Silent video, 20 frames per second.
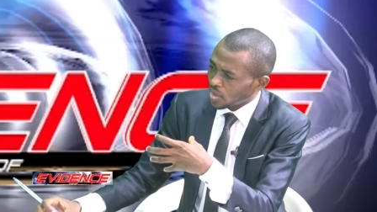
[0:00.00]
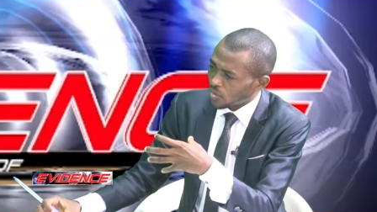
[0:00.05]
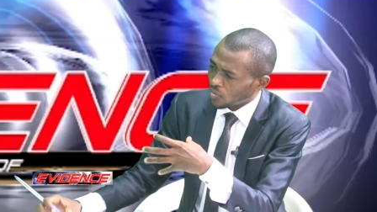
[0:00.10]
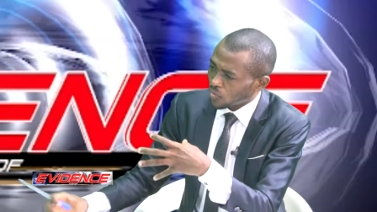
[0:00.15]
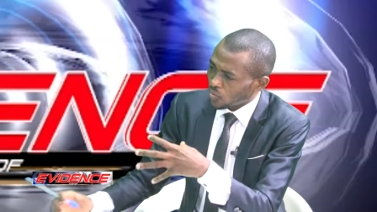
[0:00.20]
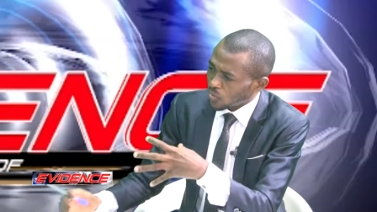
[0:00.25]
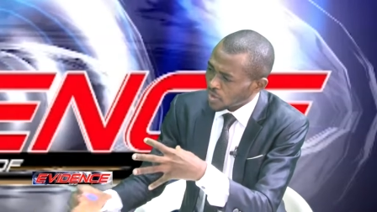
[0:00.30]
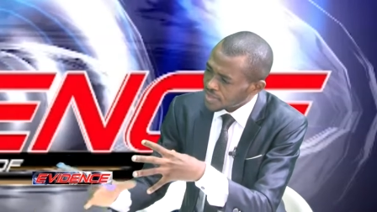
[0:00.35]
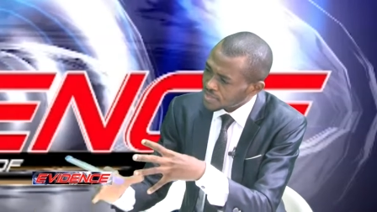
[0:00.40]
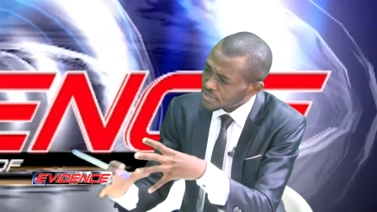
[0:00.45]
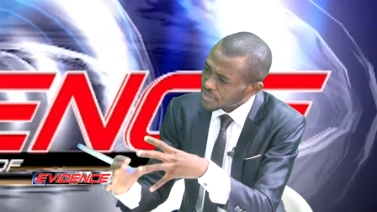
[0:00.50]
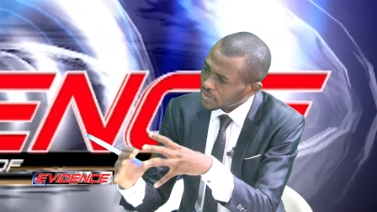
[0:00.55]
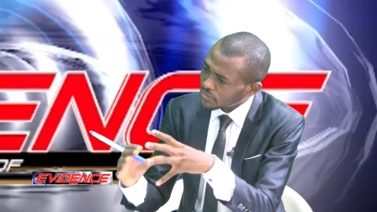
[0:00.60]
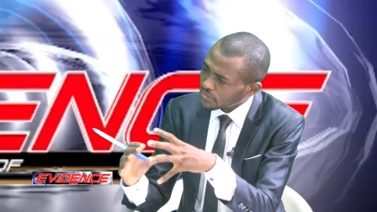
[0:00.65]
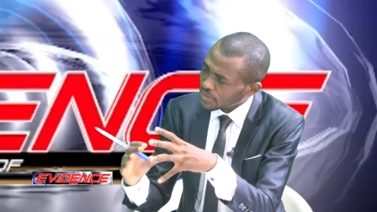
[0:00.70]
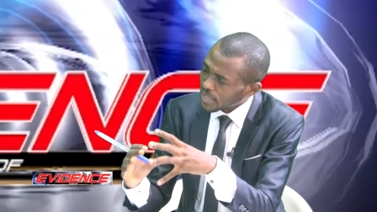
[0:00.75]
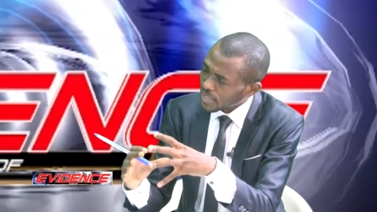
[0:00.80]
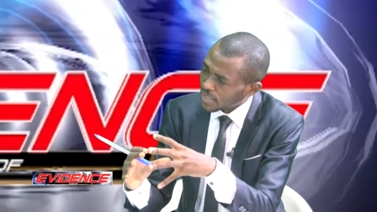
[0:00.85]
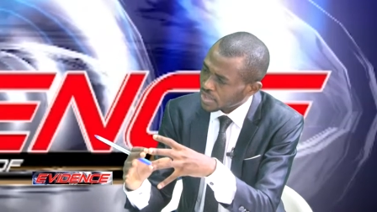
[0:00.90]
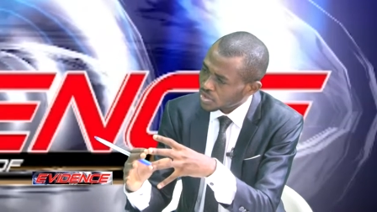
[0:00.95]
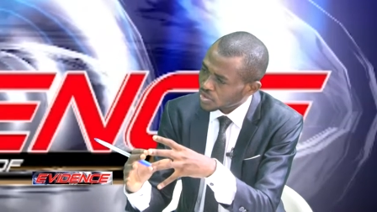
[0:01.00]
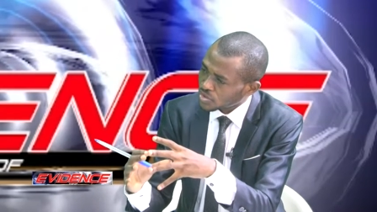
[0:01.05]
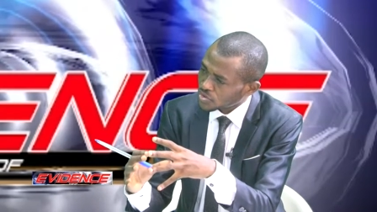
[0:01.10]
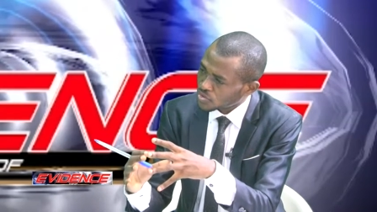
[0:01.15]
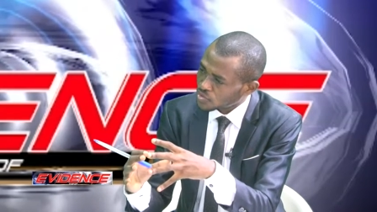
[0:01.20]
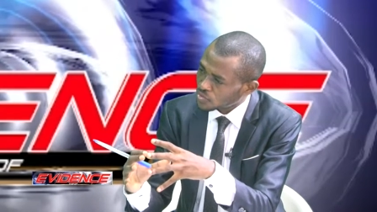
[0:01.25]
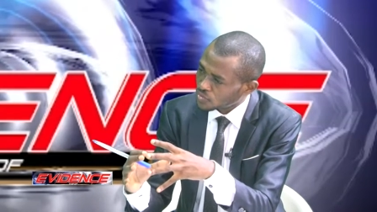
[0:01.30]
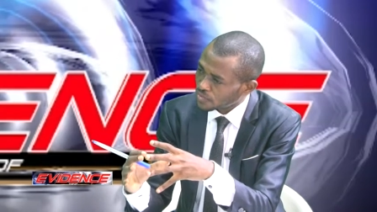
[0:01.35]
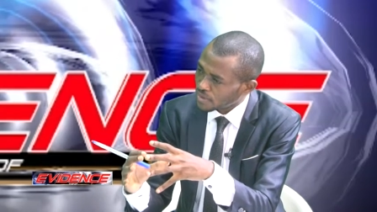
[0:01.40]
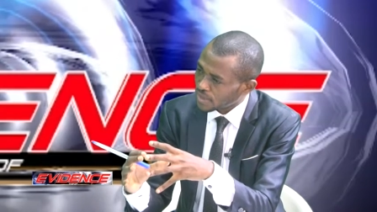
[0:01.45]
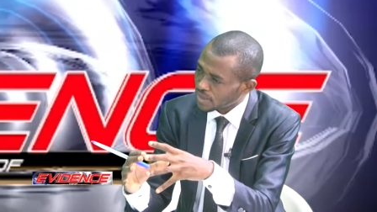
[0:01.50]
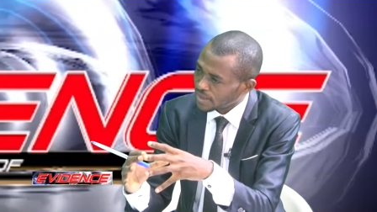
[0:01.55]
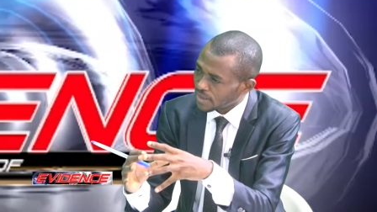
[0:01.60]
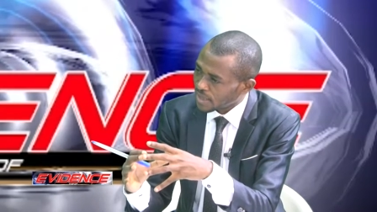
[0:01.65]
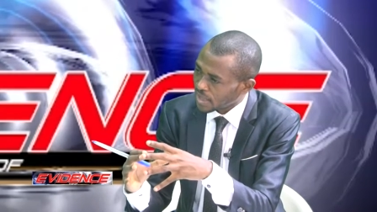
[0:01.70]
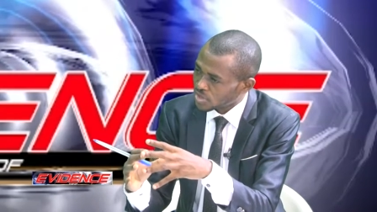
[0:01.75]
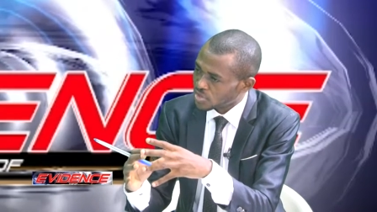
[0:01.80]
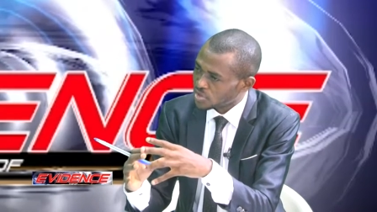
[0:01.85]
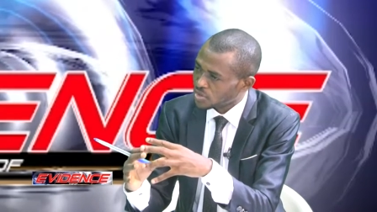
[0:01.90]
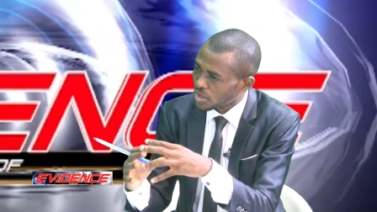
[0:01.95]
What is your reaction to the
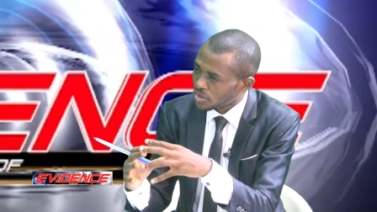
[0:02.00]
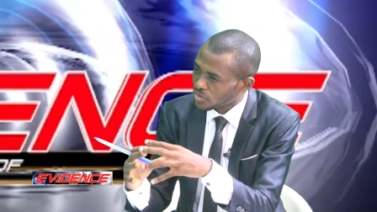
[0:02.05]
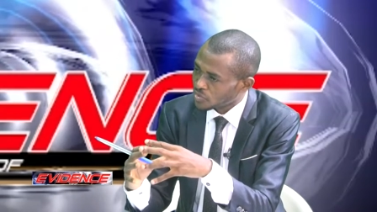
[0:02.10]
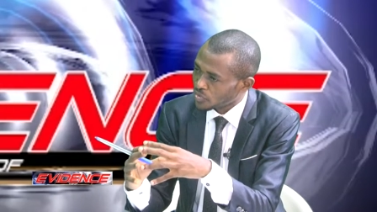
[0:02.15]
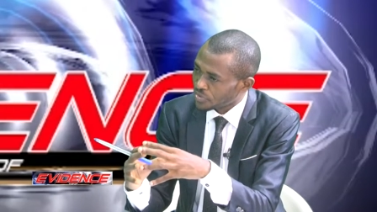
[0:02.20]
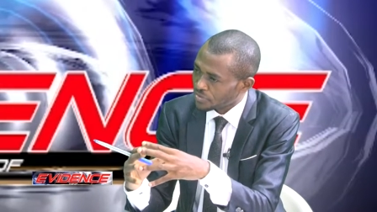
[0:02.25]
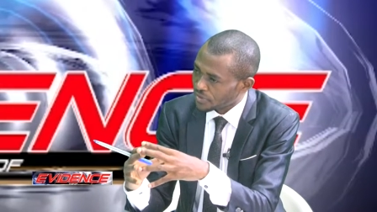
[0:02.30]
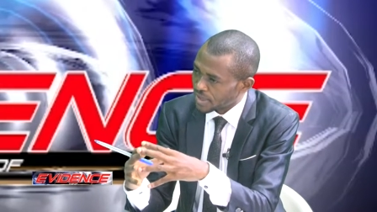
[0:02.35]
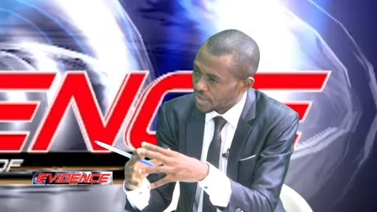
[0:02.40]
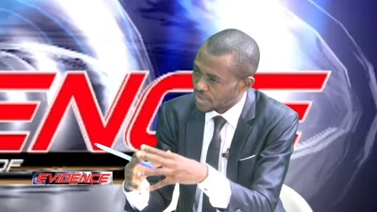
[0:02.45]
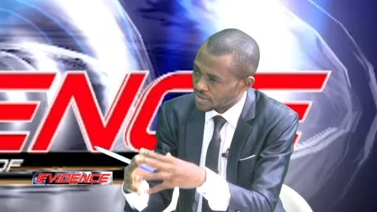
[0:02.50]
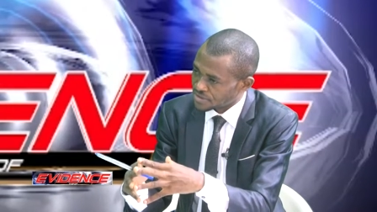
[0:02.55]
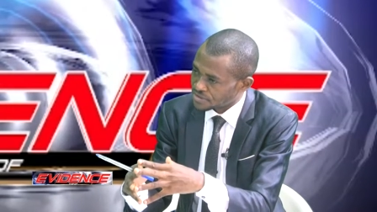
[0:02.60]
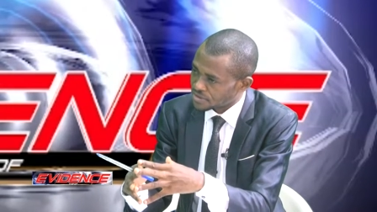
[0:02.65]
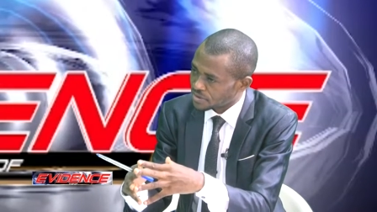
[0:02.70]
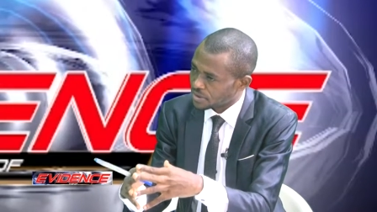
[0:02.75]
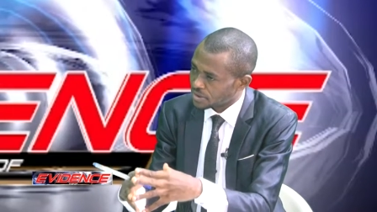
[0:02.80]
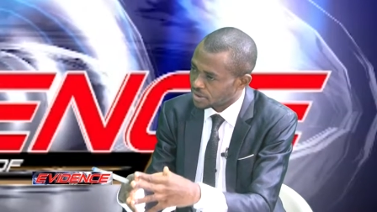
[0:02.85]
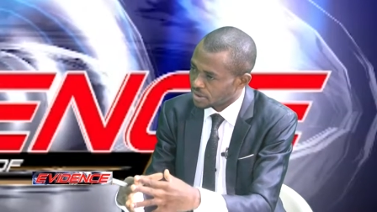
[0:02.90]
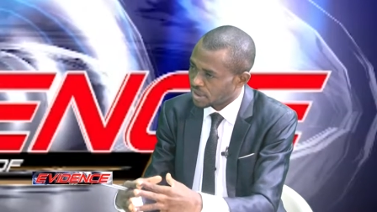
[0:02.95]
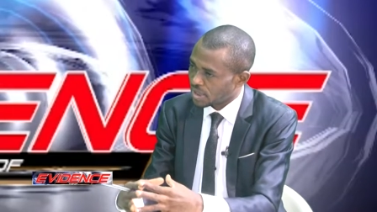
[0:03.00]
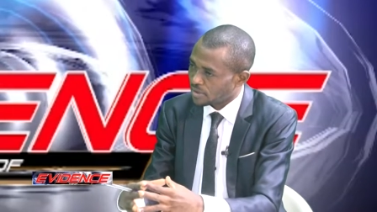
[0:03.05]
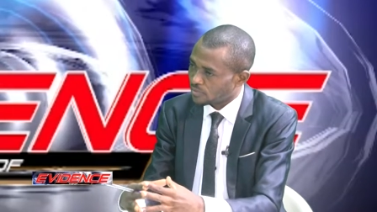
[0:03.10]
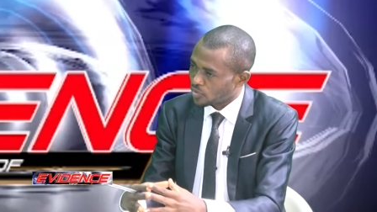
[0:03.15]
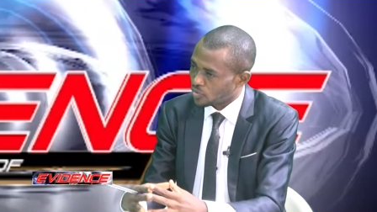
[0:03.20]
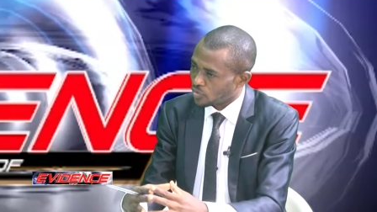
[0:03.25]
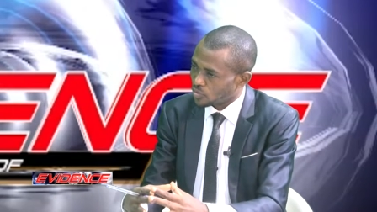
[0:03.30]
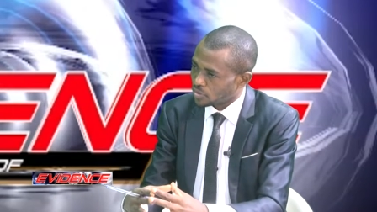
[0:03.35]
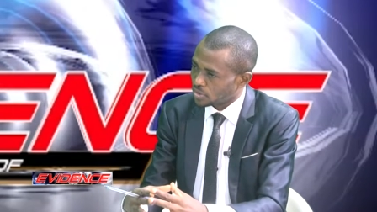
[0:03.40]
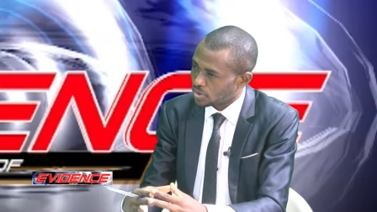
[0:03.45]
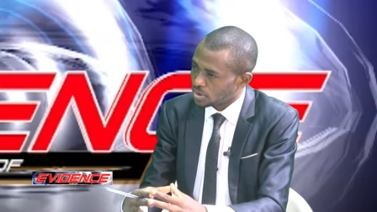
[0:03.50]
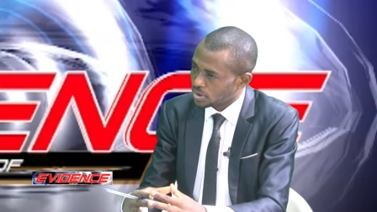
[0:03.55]
National Youth Council in Cameroon?